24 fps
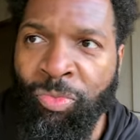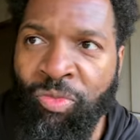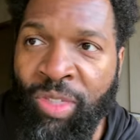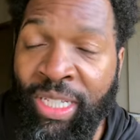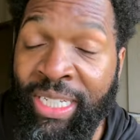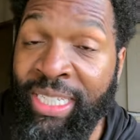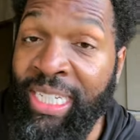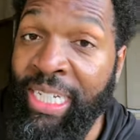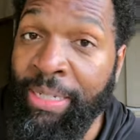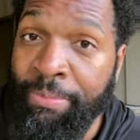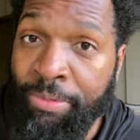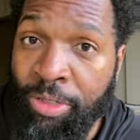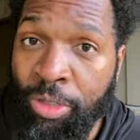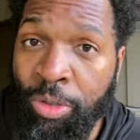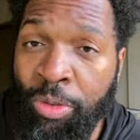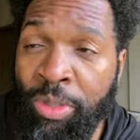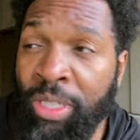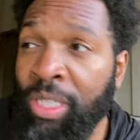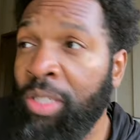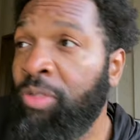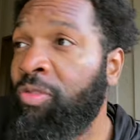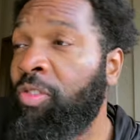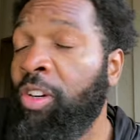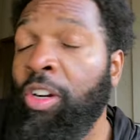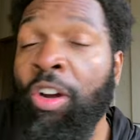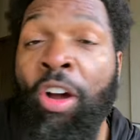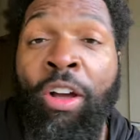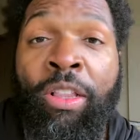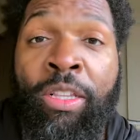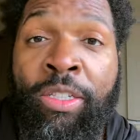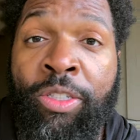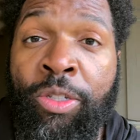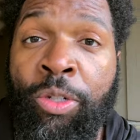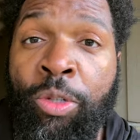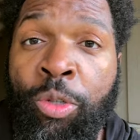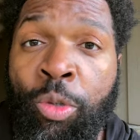The deep truth is,
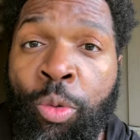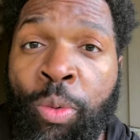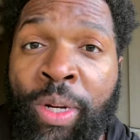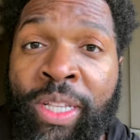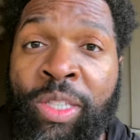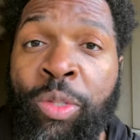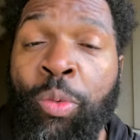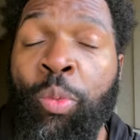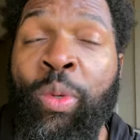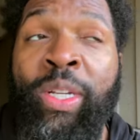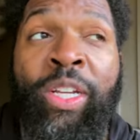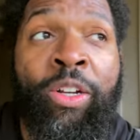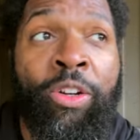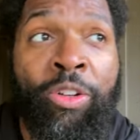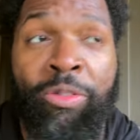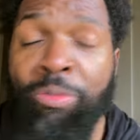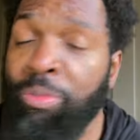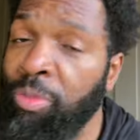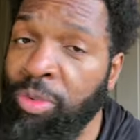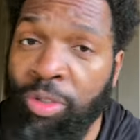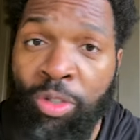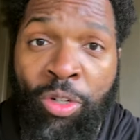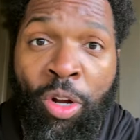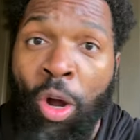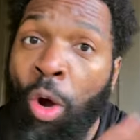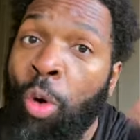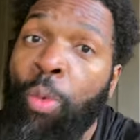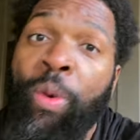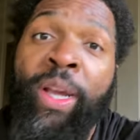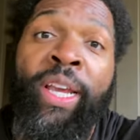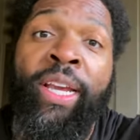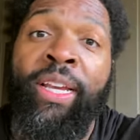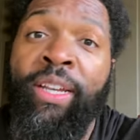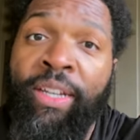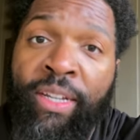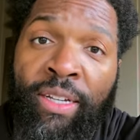regardless of who wins, we are
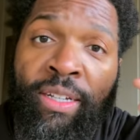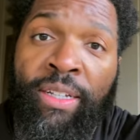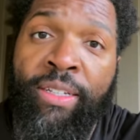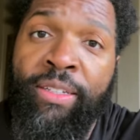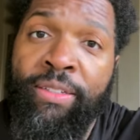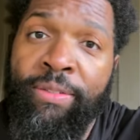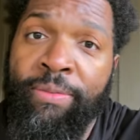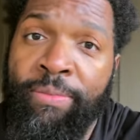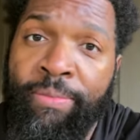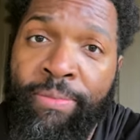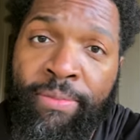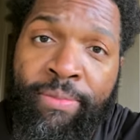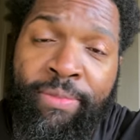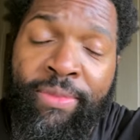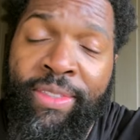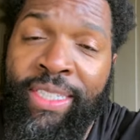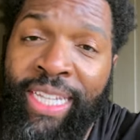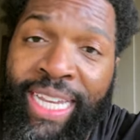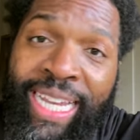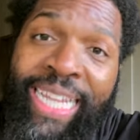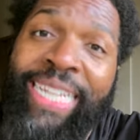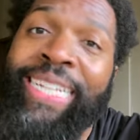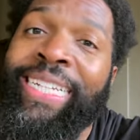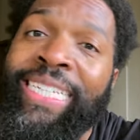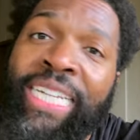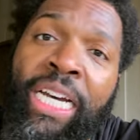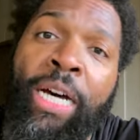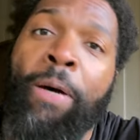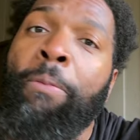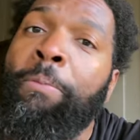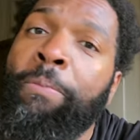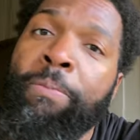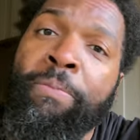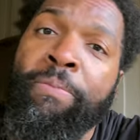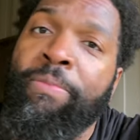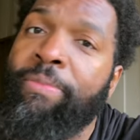going to end
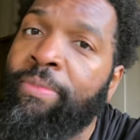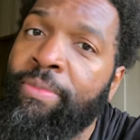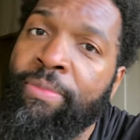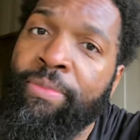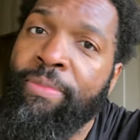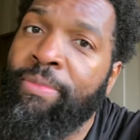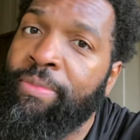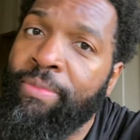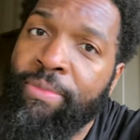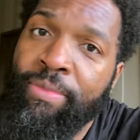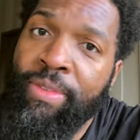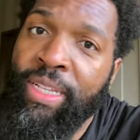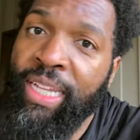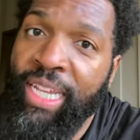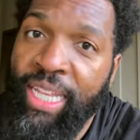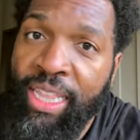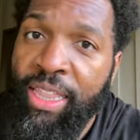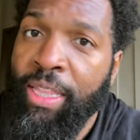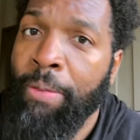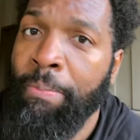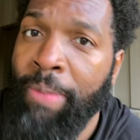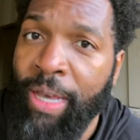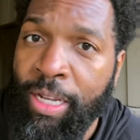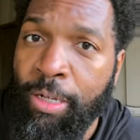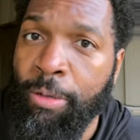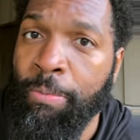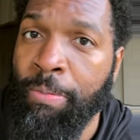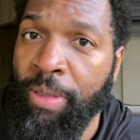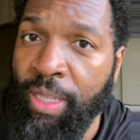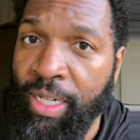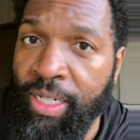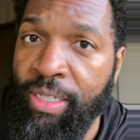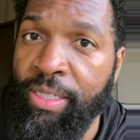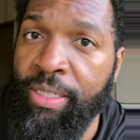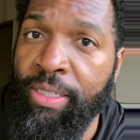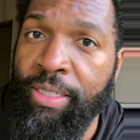up in the better
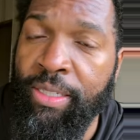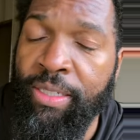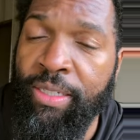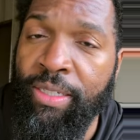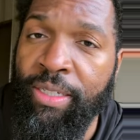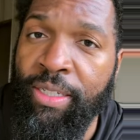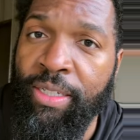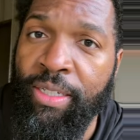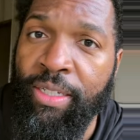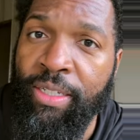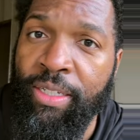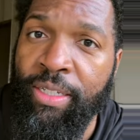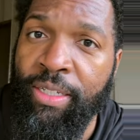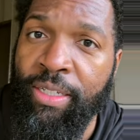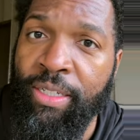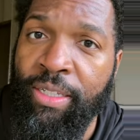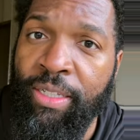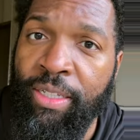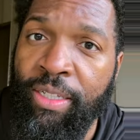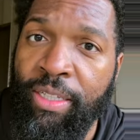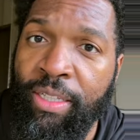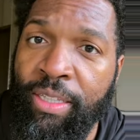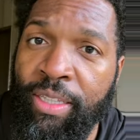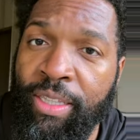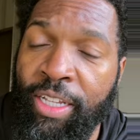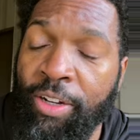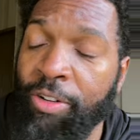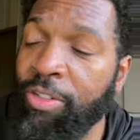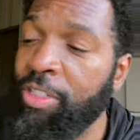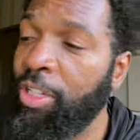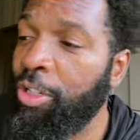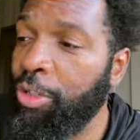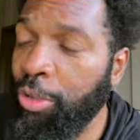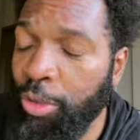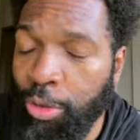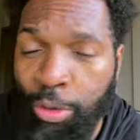place. There
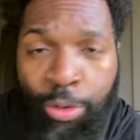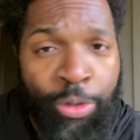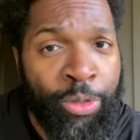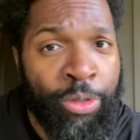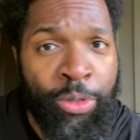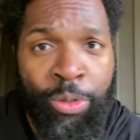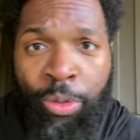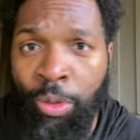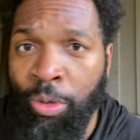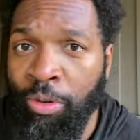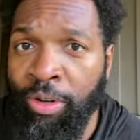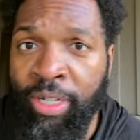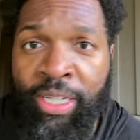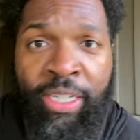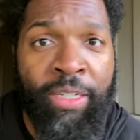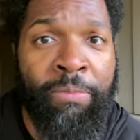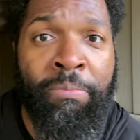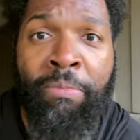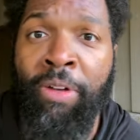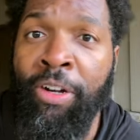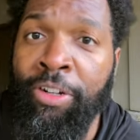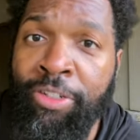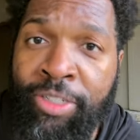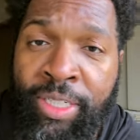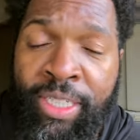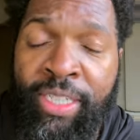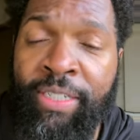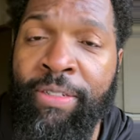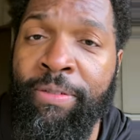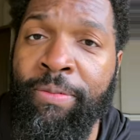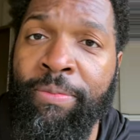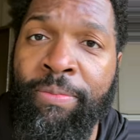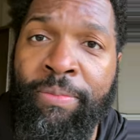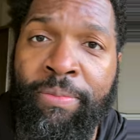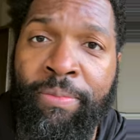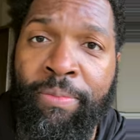is a new story emerging,
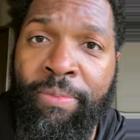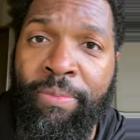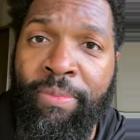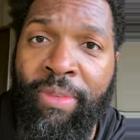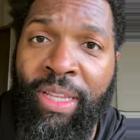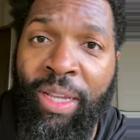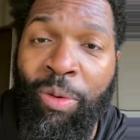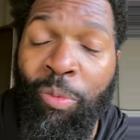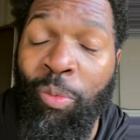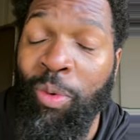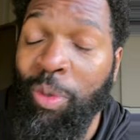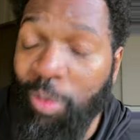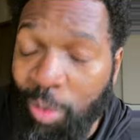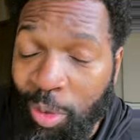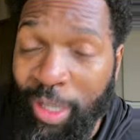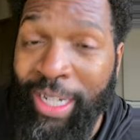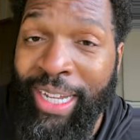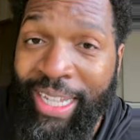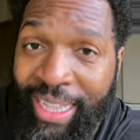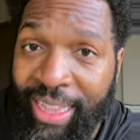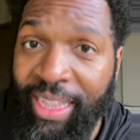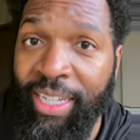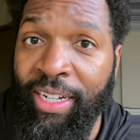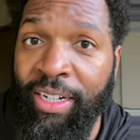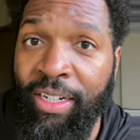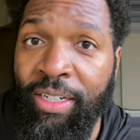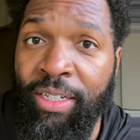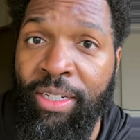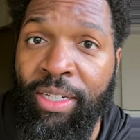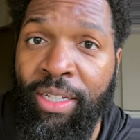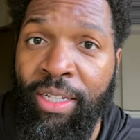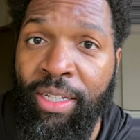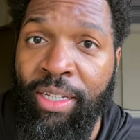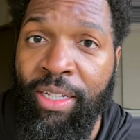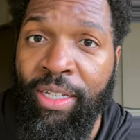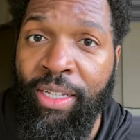and we will get there.
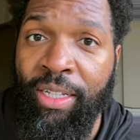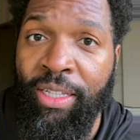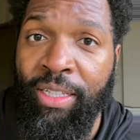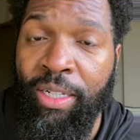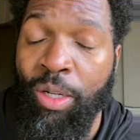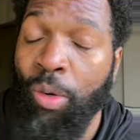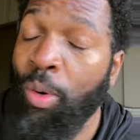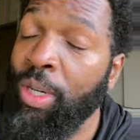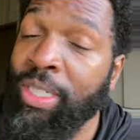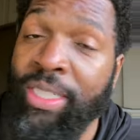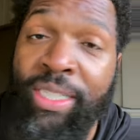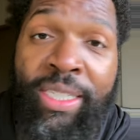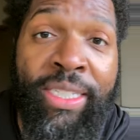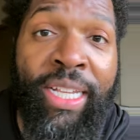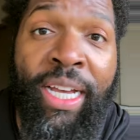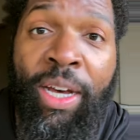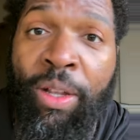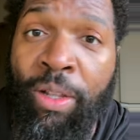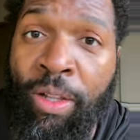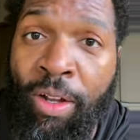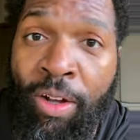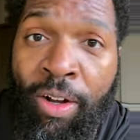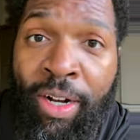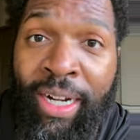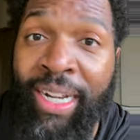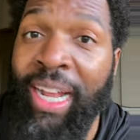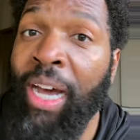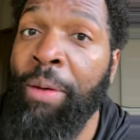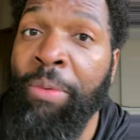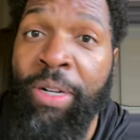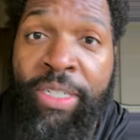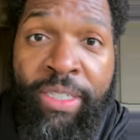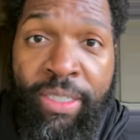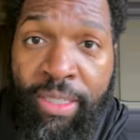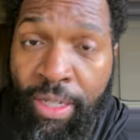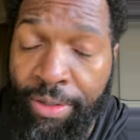The question is how long and how
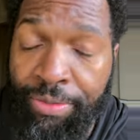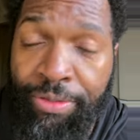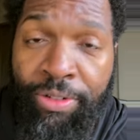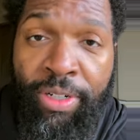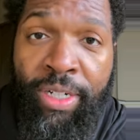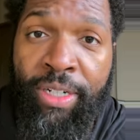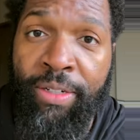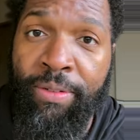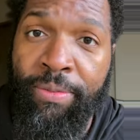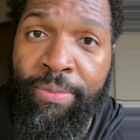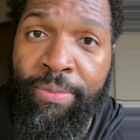much suffering?